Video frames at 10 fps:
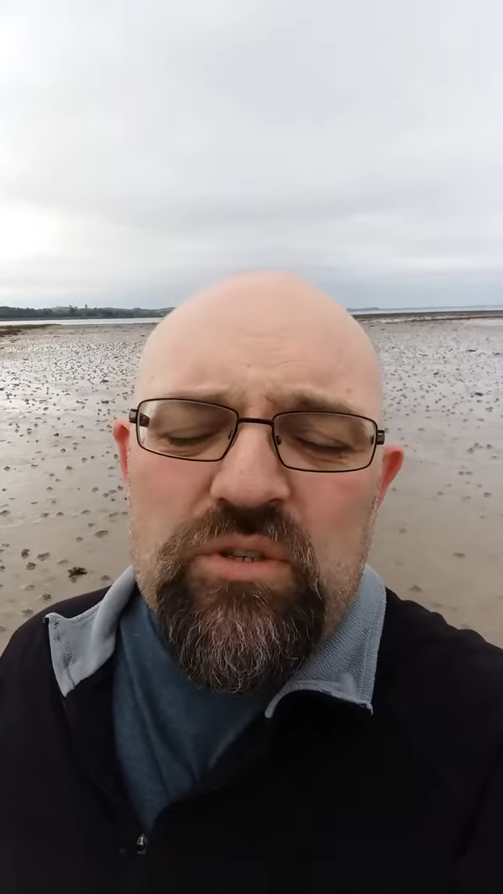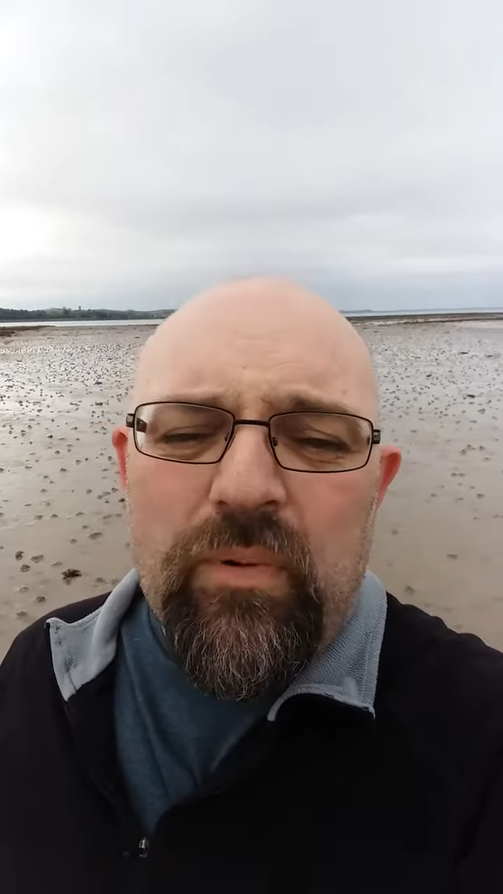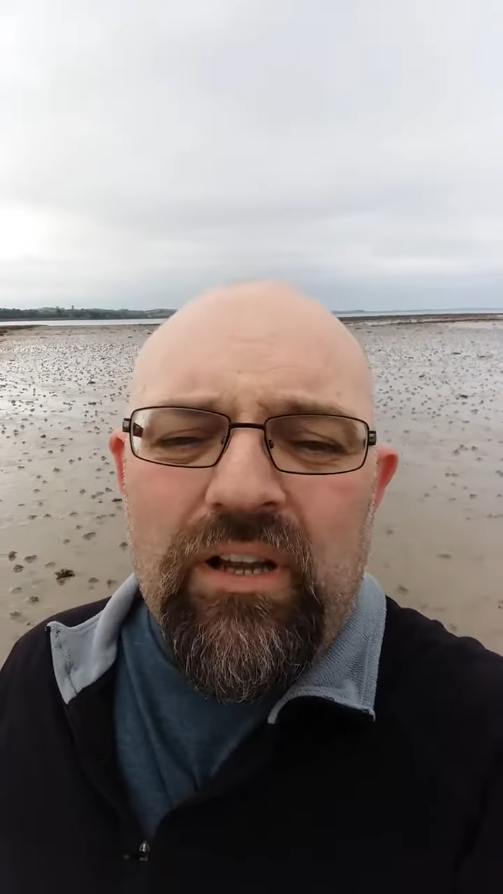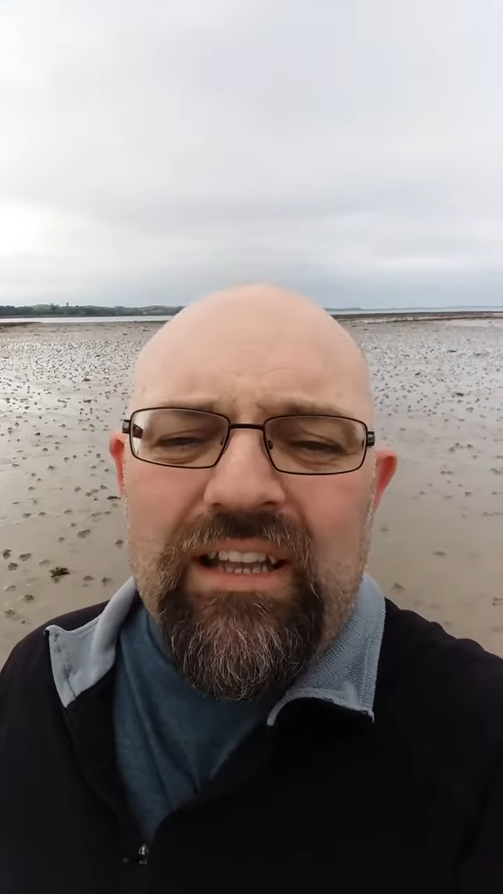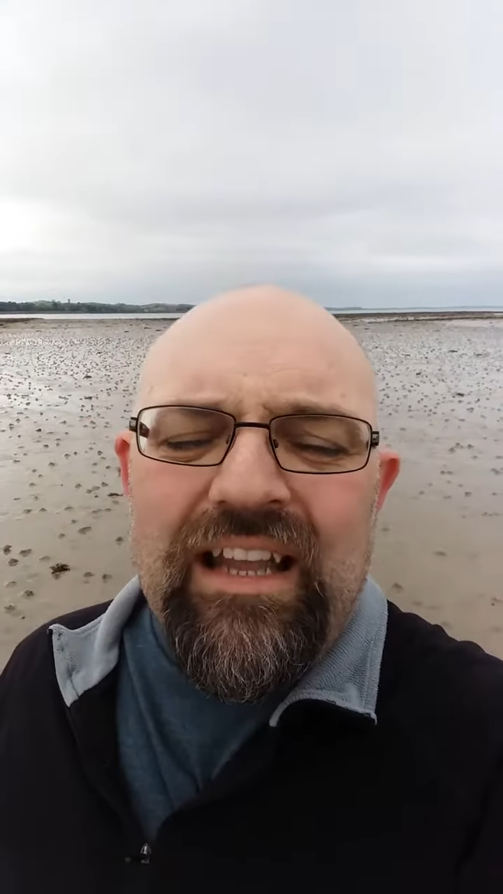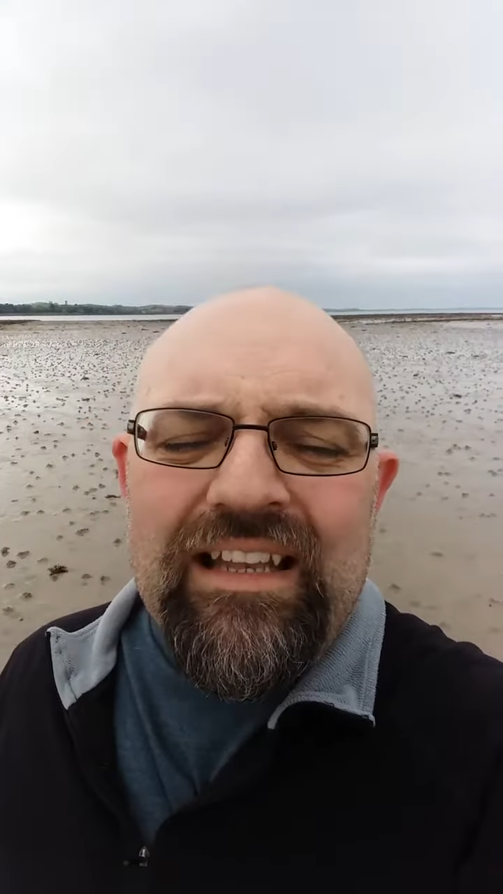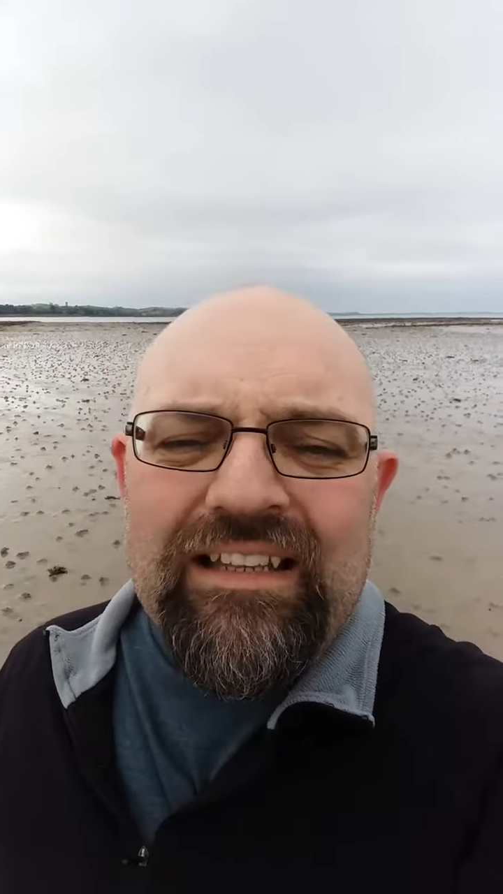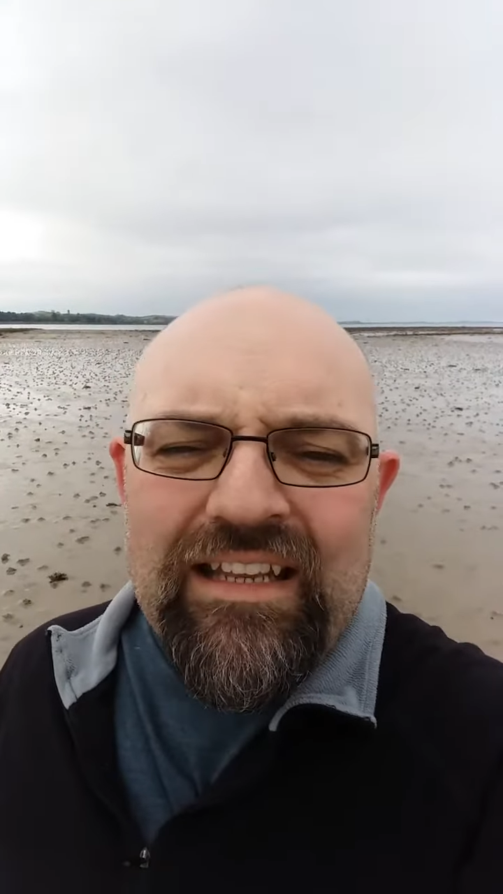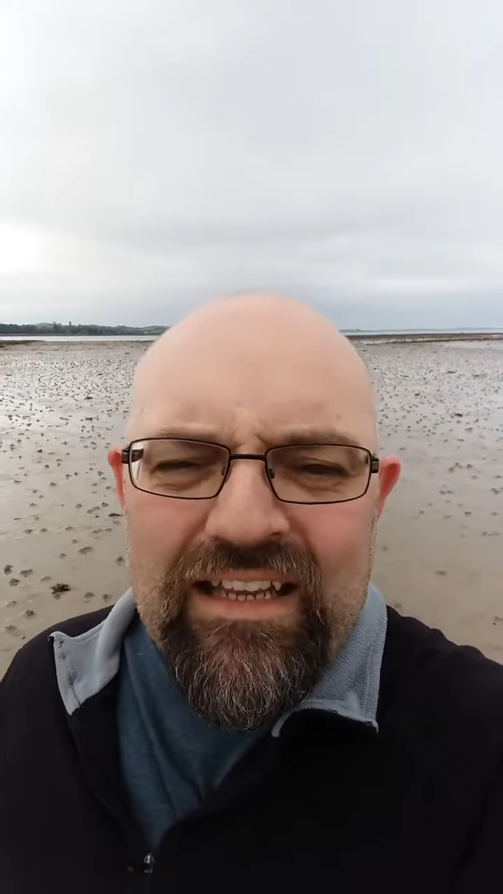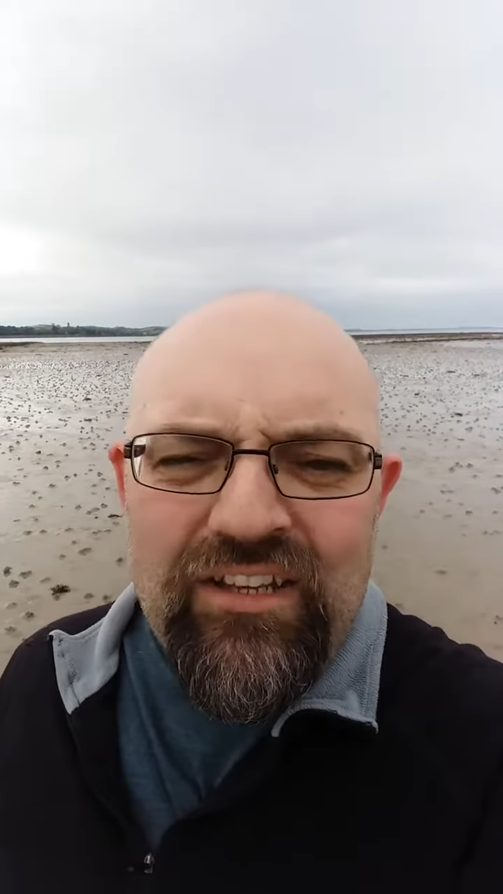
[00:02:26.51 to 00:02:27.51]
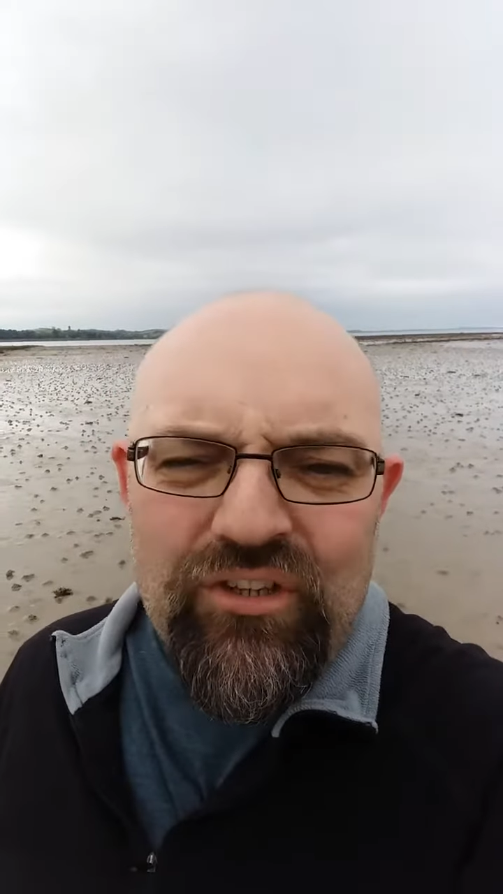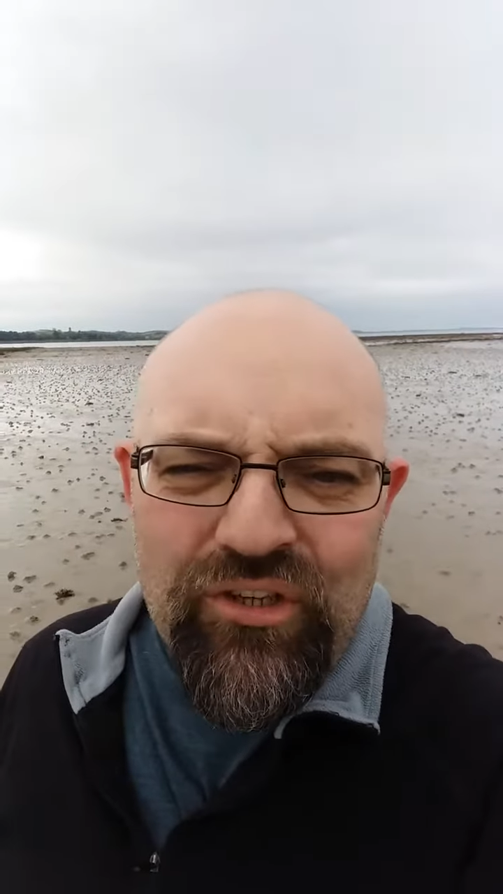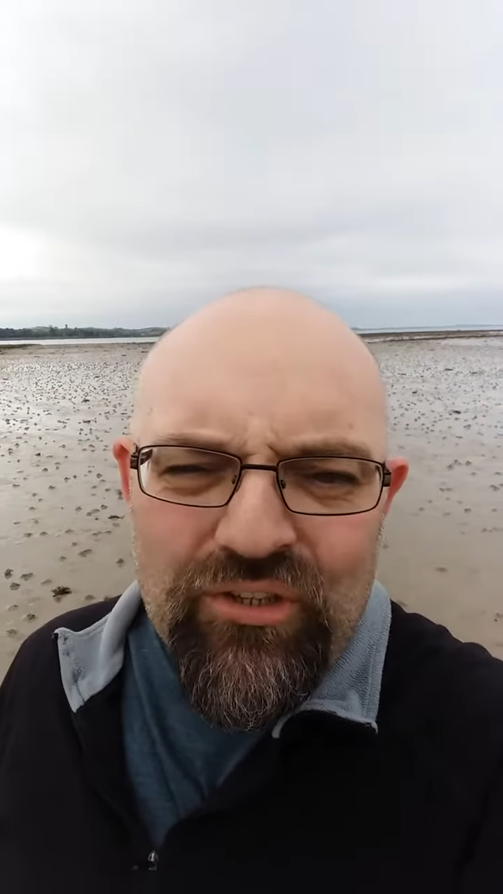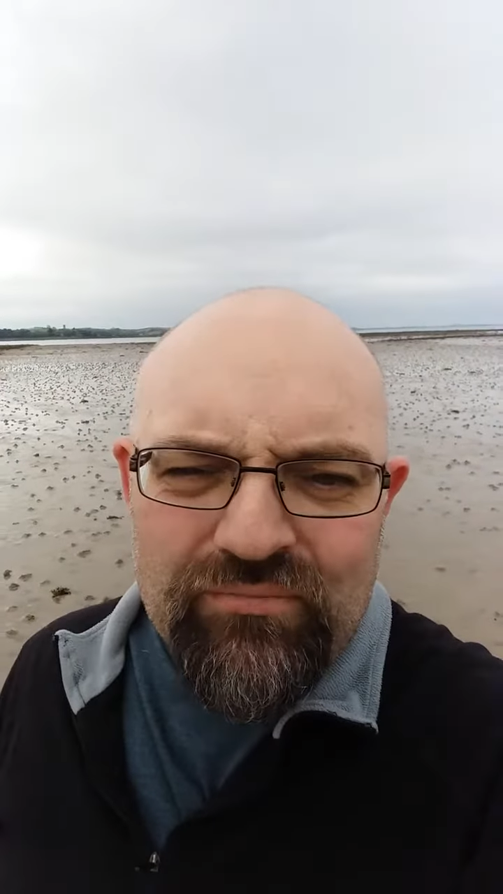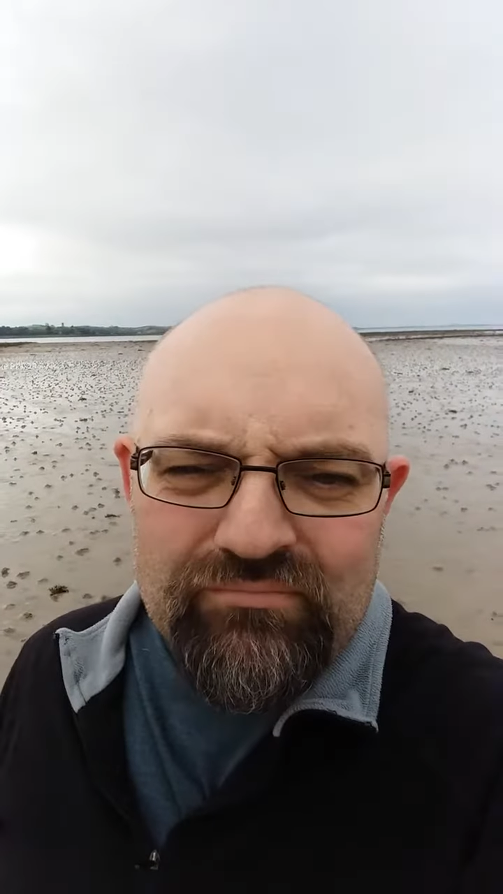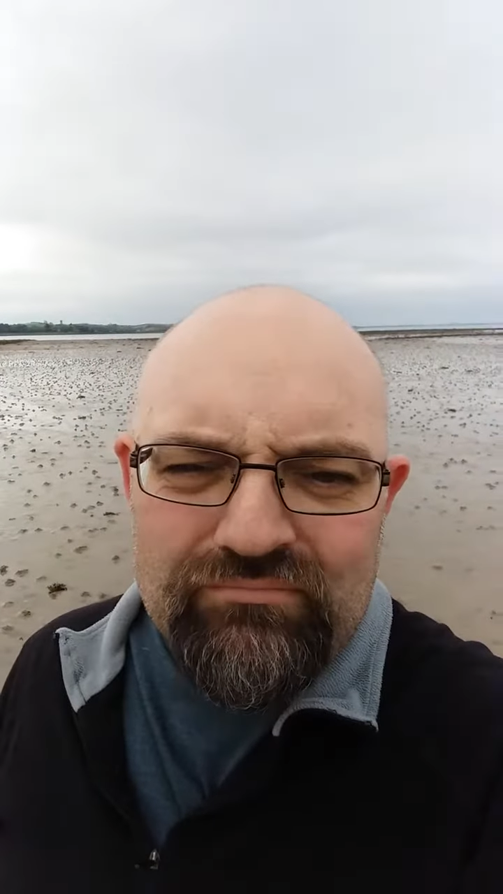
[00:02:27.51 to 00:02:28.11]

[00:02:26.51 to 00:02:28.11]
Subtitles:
Spirit leading you?